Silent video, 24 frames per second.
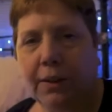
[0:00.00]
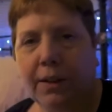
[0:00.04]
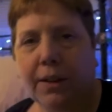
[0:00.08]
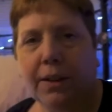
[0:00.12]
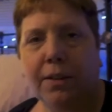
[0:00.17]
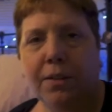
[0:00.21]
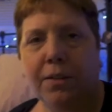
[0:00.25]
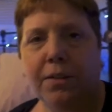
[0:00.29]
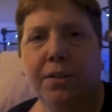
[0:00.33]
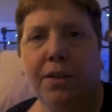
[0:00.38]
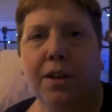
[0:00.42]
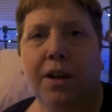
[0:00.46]
I
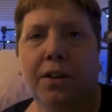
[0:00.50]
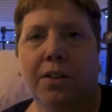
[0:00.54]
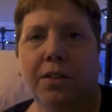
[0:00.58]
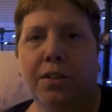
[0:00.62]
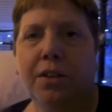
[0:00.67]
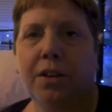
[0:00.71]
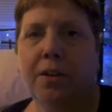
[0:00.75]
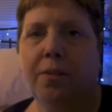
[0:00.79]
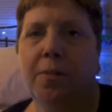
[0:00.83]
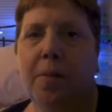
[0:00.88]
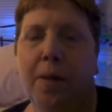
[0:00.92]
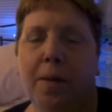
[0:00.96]
used
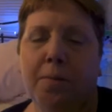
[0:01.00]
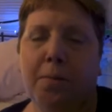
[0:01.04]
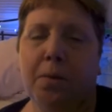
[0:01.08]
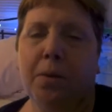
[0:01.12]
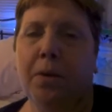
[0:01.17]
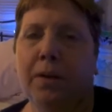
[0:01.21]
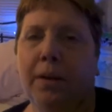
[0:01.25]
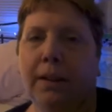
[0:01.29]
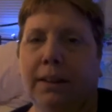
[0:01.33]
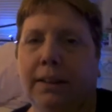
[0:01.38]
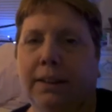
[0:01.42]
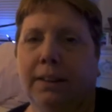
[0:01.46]
100 of my
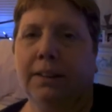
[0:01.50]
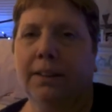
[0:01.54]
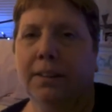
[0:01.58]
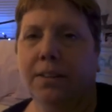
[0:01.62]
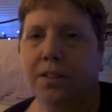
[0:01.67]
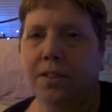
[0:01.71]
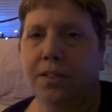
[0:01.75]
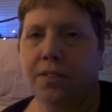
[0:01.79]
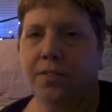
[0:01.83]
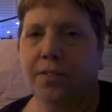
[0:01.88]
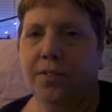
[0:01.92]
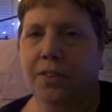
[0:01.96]
points on
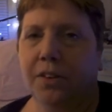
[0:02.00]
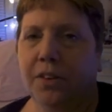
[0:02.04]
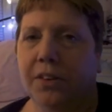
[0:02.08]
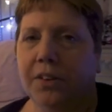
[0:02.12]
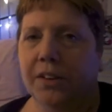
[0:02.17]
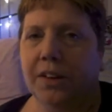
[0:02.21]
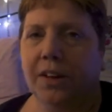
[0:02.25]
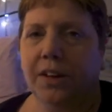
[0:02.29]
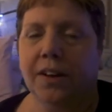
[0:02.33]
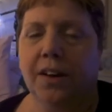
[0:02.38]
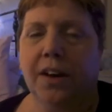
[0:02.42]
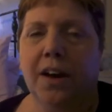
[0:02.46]

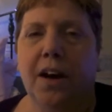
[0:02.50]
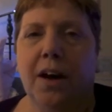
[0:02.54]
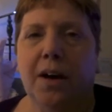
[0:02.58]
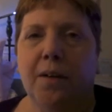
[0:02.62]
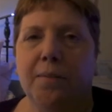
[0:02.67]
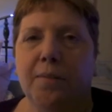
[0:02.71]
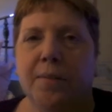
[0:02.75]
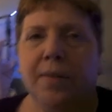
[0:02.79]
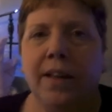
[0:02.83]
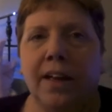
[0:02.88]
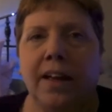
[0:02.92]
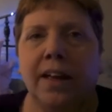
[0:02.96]

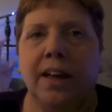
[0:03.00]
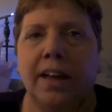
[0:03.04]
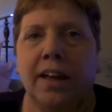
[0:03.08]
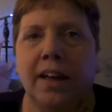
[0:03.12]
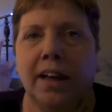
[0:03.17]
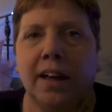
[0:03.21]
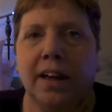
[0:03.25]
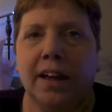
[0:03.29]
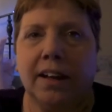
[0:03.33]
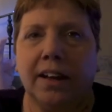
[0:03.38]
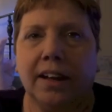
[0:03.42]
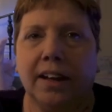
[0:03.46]
Sephora.com,
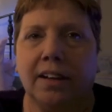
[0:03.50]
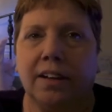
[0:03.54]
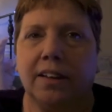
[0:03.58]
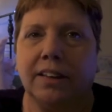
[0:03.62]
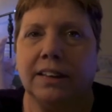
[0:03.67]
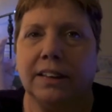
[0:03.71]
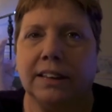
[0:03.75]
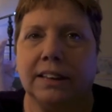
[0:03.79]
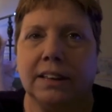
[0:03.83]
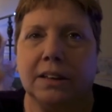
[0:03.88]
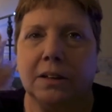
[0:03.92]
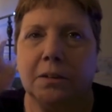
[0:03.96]
and I got
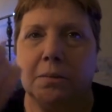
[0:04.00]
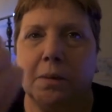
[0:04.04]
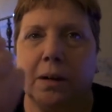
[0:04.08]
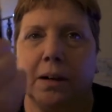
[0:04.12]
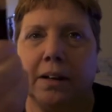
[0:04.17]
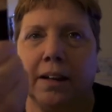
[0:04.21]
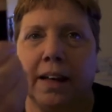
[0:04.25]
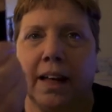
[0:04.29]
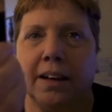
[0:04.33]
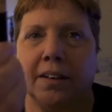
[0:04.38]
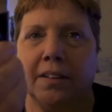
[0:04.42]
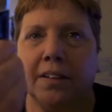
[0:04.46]
this little
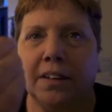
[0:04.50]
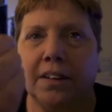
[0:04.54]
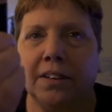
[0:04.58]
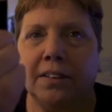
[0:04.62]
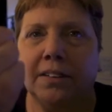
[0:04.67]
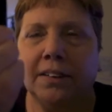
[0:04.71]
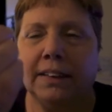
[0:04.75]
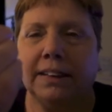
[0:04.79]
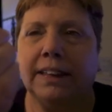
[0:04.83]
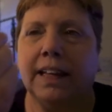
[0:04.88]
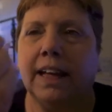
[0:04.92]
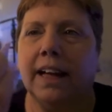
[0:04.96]
bottle. How
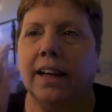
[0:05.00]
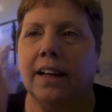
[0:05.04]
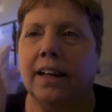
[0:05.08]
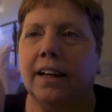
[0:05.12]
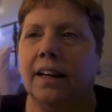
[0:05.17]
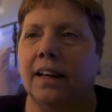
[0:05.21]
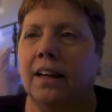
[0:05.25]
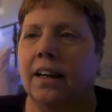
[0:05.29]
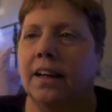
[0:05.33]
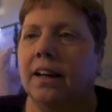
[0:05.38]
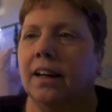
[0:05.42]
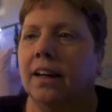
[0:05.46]
cute is that?
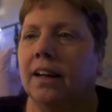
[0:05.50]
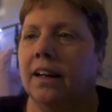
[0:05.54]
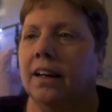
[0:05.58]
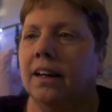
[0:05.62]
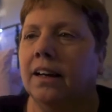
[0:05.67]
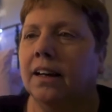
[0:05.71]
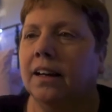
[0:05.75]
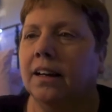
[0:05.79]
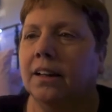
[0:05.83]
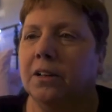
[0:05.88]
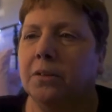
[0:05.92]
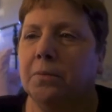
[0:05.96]

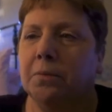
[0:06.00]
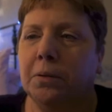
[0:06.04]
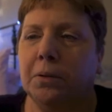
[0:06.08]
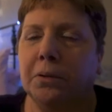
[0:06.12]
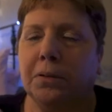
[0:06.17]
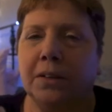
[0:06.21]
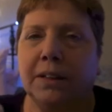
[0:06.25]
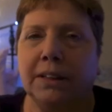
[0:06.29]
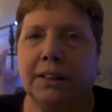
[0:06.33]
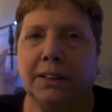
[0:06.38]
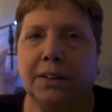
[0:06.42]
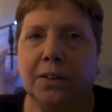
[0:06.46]
You
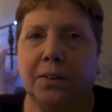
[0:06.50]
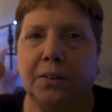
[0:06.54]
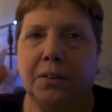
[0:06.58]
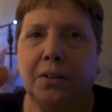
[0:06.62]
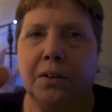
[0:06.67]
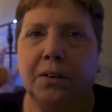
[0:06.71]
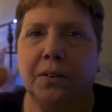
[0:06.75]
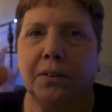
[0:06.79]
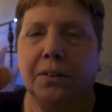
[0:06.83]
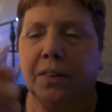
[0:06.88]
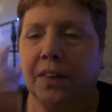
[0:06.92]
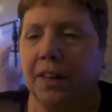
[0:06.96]
pull this whole
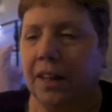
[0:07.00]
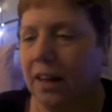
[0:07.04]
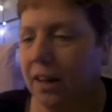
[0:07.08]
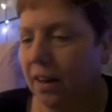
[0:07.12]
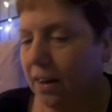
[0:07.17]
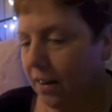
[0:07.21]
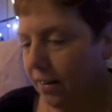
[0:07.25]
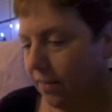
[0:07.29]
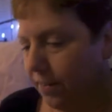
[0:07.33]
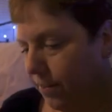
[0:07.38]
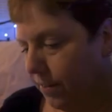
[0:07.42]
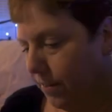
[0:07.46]
gold thing
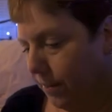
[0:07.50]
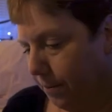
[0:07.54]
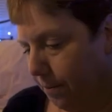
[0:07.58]
off.